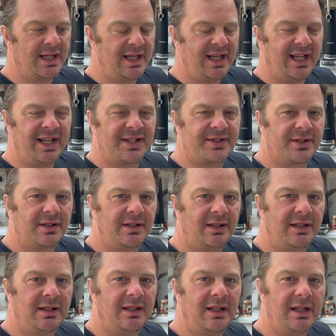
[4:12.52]
It,
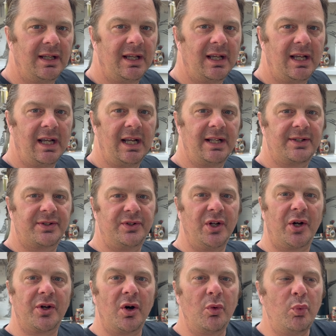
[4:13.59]
it's
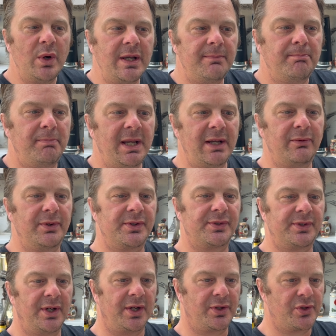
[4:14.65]
not a wheat beer as
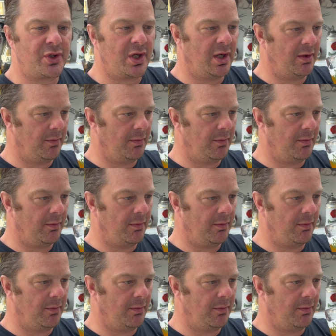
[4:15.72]
such.